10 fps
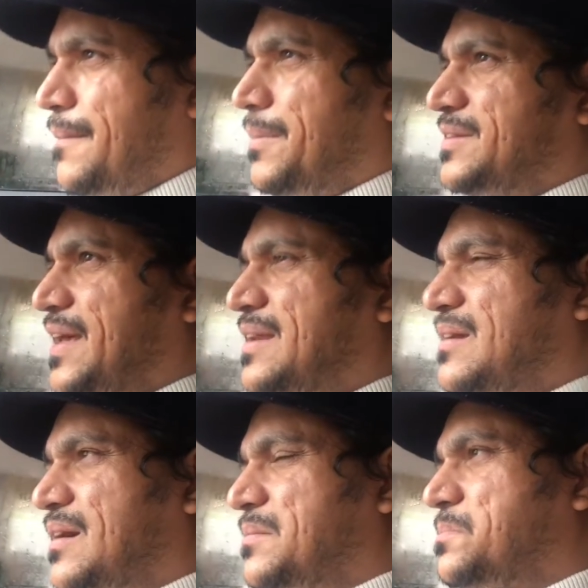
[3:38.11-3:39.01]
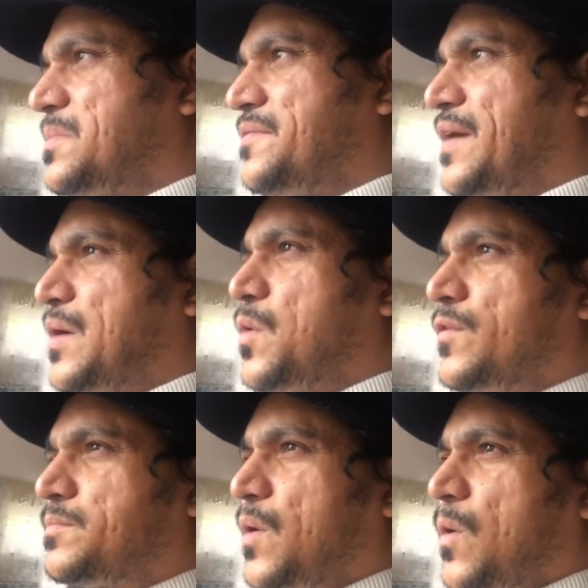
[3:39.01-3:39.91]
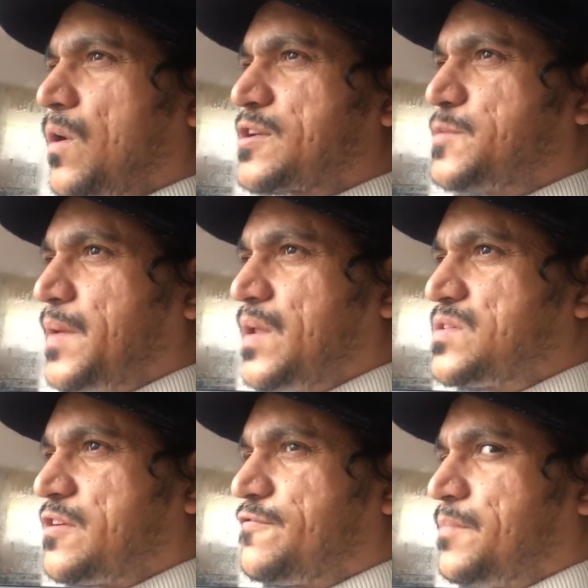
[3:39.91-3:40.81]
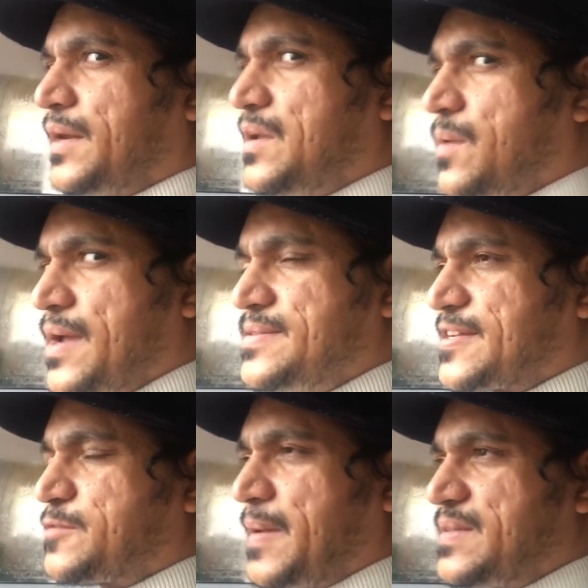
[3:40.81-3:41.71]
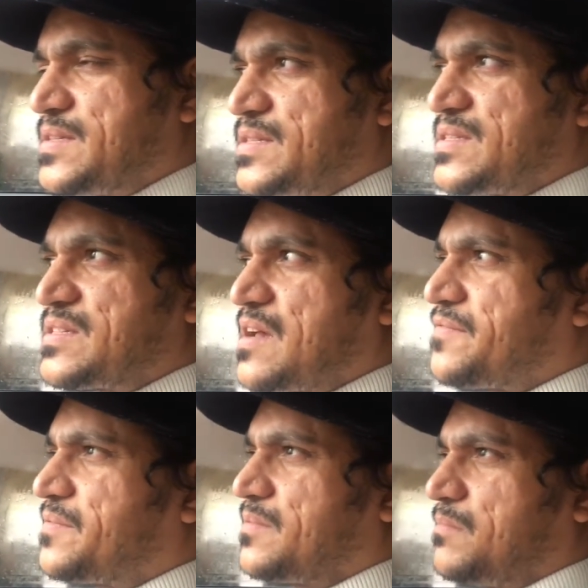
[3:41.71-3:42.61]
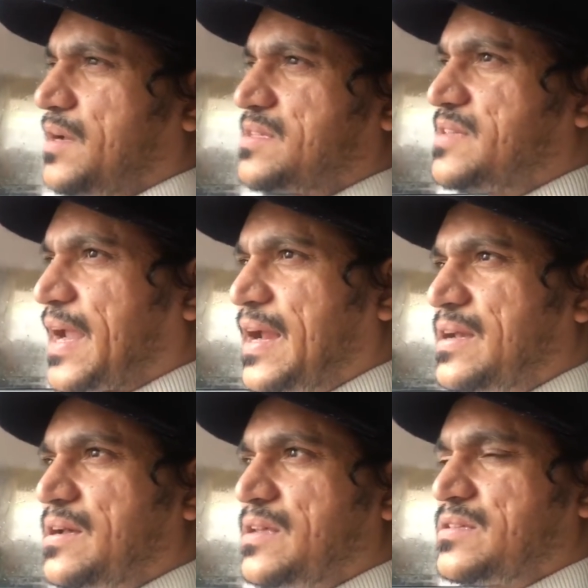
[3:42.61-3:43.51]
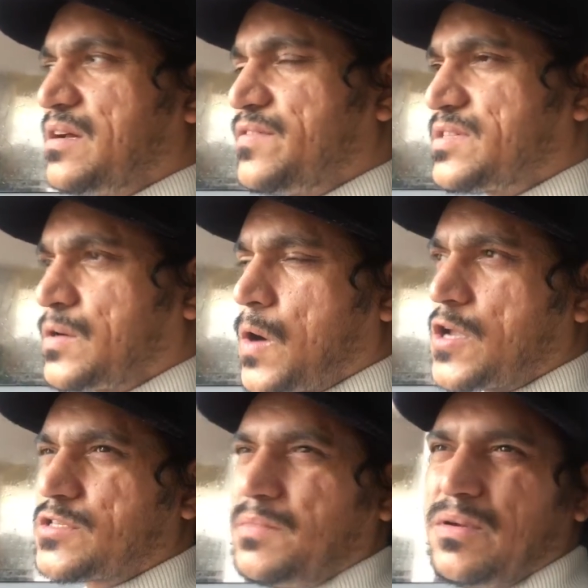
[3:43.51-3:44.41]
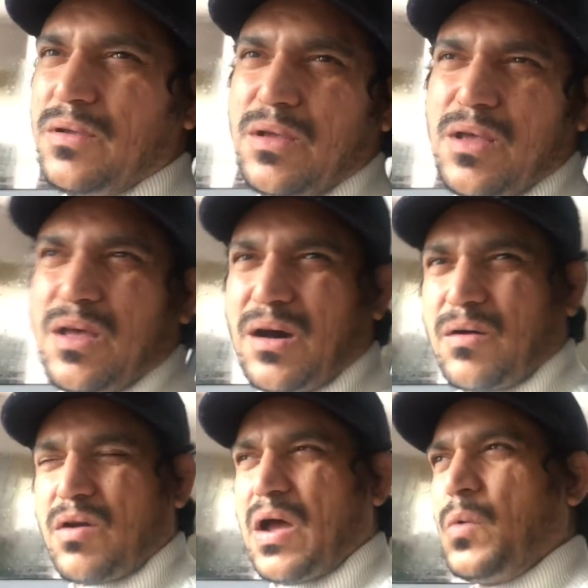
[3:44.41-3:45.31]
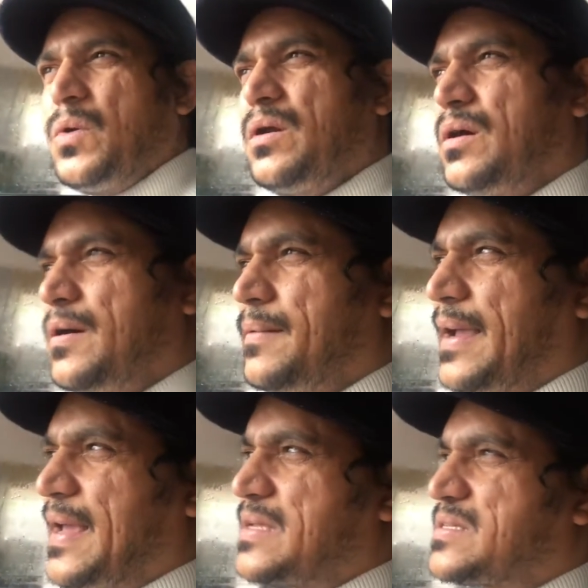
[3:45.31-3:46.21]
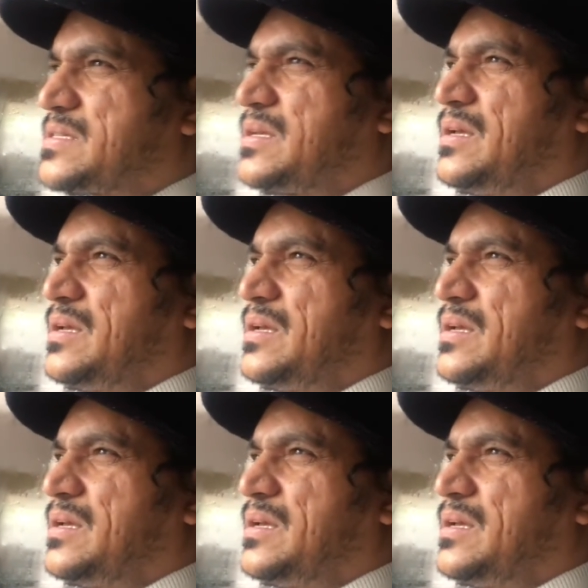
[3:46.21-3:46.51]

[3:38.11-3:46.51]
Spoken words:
But then if I go with my overall experience of money-wise expenses and stuff, my second servicing cost me around, I guess,